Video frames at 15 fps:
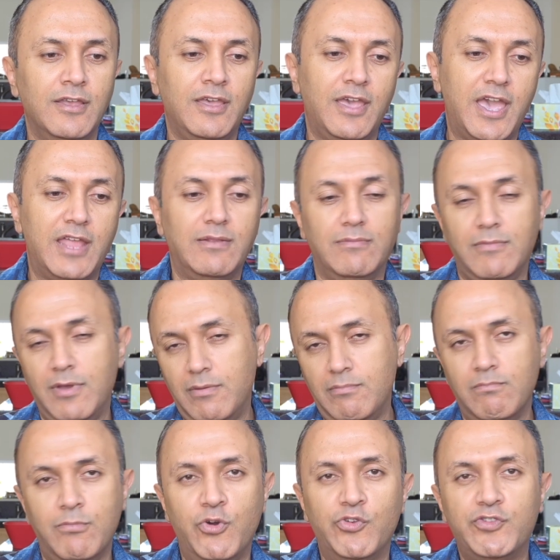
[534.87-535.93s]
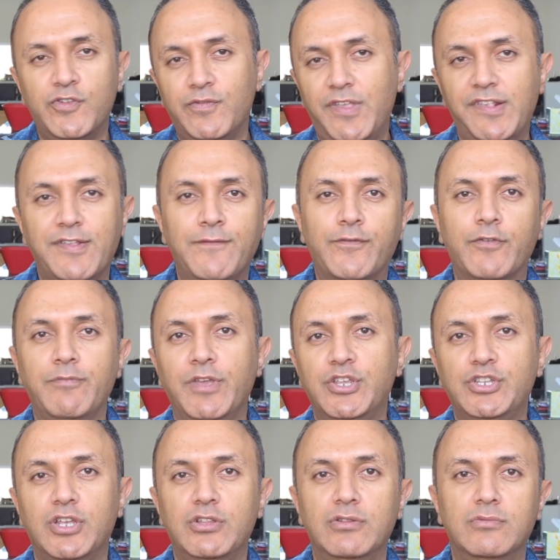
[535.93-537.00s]
And most of this
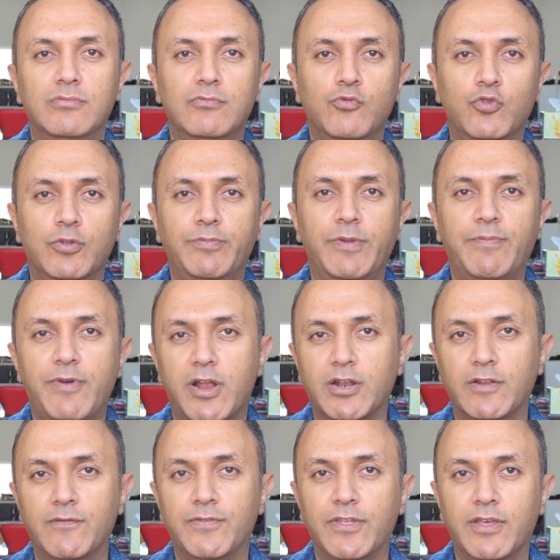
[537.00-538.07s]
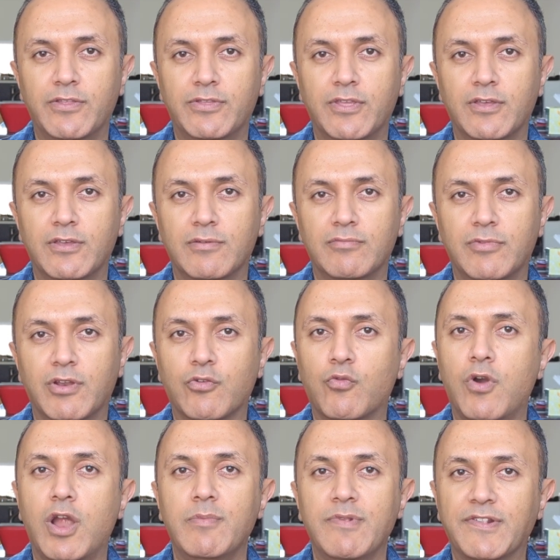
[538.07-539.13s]
information will be part of the
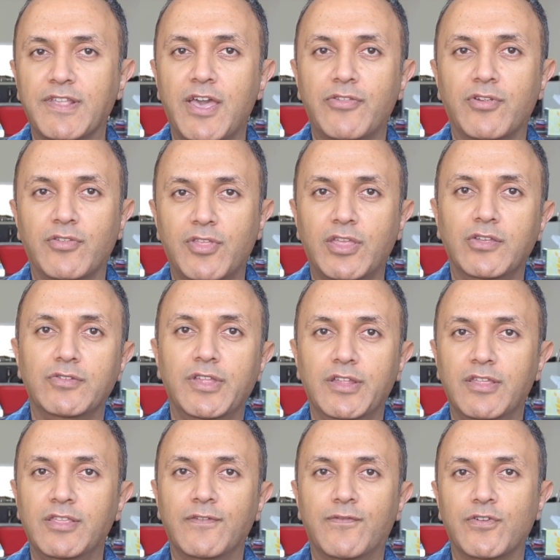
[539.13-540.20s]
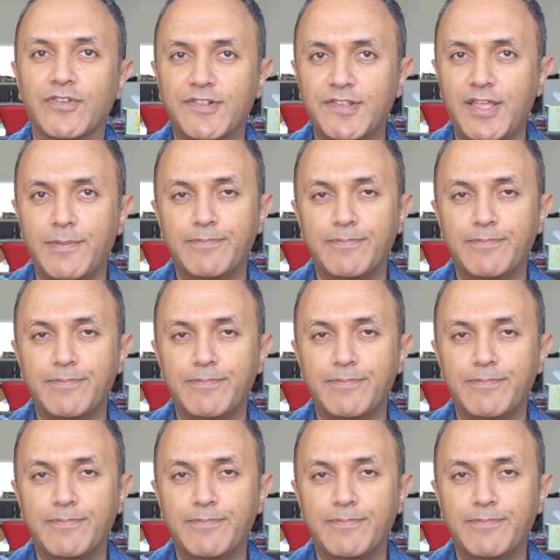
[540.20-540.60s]
requirements gathering that you did in the first step.